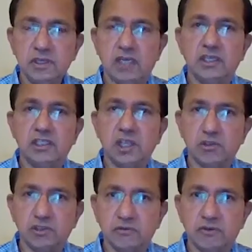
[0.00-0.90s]

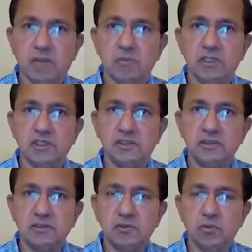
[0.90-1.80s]
100,000
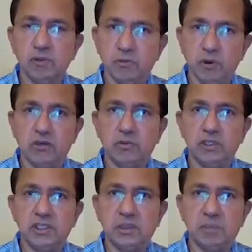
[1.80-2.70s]
farmers whom we worked
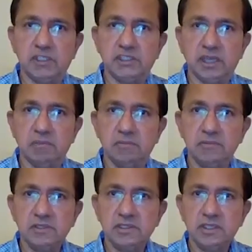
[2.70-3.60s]
with in the Punjab,
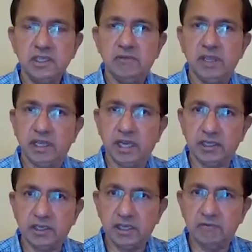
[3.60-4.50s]
we
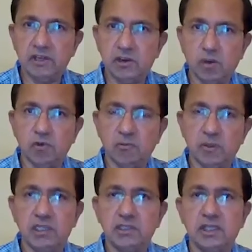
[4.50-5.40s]
collected every drop of
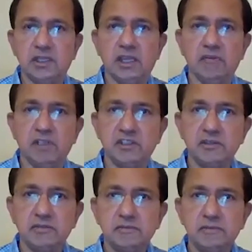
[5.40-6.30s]
milk that they gave
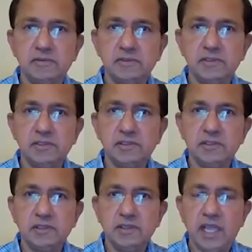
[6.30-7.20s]
us.
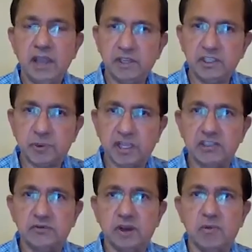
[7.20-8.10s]
Every
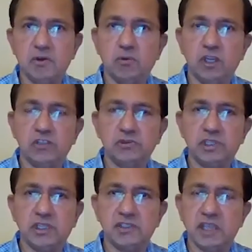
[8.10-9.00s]
spice farmer who works
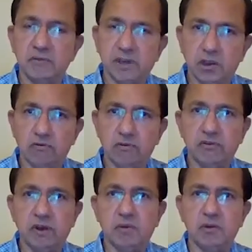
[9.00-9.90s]
with us, every coffee
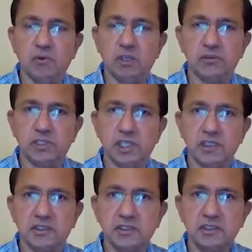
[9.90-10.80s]
farmer who works with
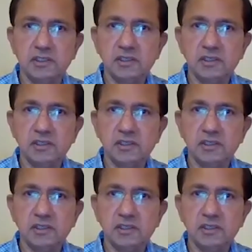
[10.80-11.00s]
us,